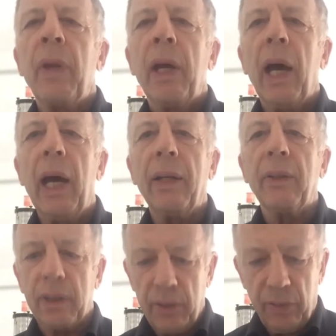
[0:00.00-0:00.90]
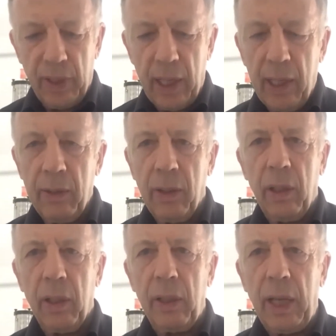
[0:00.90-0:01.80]
And then
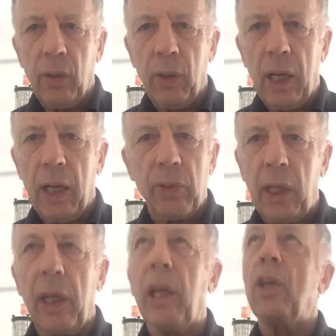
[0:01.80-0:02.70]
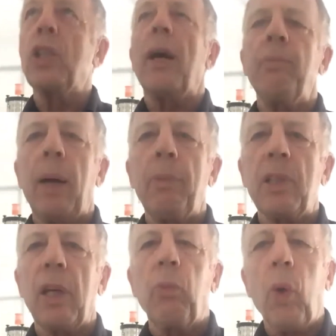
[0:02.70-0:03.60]
Nicola really jumped up and
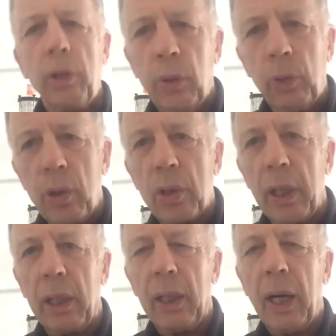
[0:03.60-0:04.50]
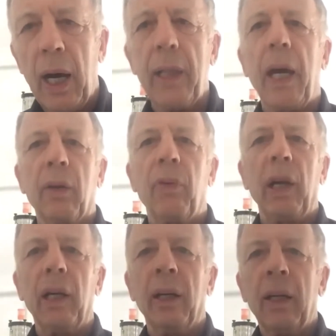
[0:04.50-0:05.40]
said, what did you say?
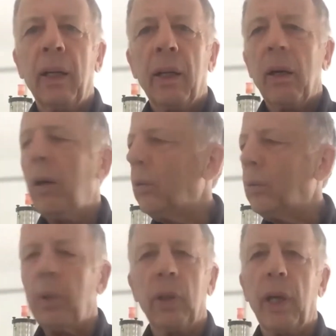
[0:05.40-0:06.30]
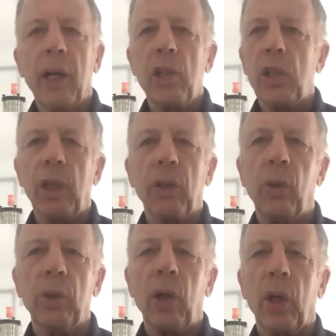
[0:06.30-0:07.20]
Haderheckquelle. Oh boy, and she
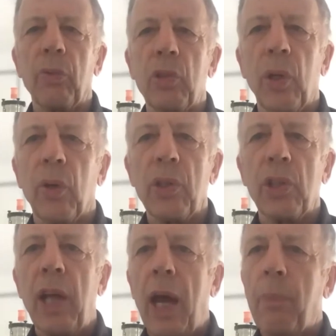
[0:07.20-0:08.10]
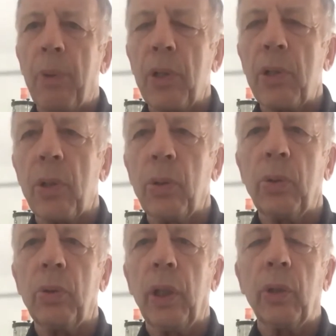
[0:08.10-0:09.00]
told a lot of stories. Neighbors
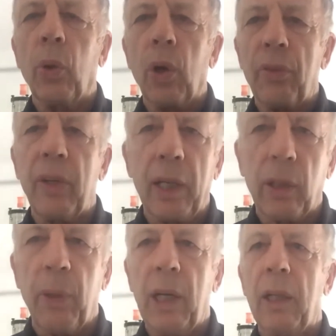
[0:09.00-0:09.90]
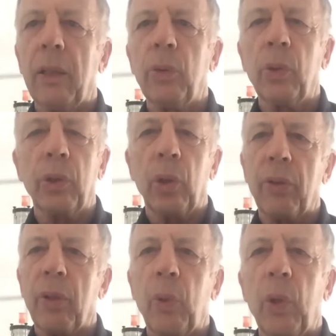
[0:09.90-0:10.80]
who adored that quelle, who adored
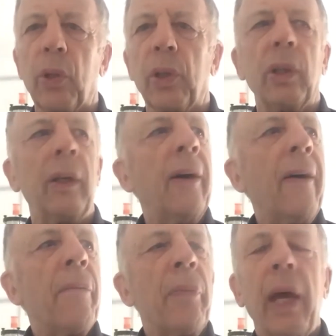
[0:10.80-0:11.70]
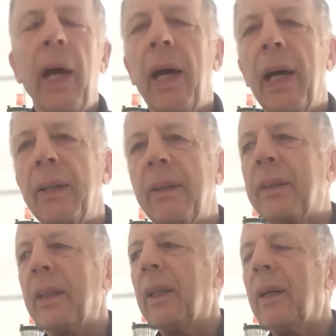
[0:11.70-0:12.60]
the water, and
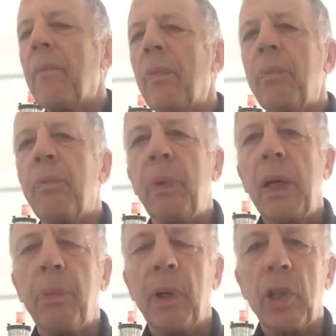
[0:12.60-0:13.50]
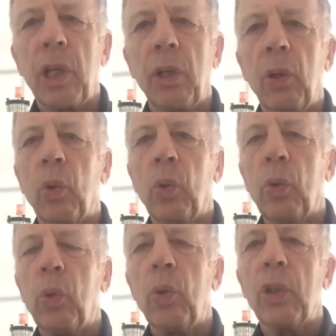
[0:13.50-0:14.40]
people she knew
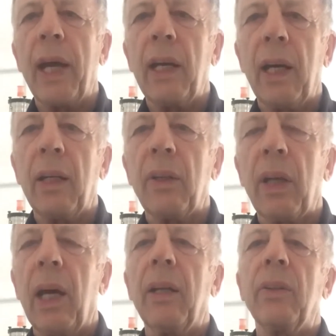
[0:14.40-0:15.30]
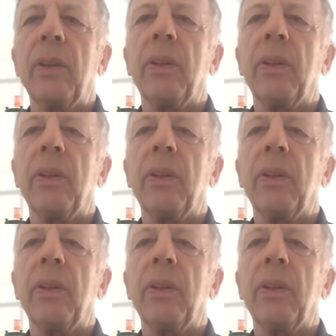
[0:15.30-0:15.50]
who drank it, and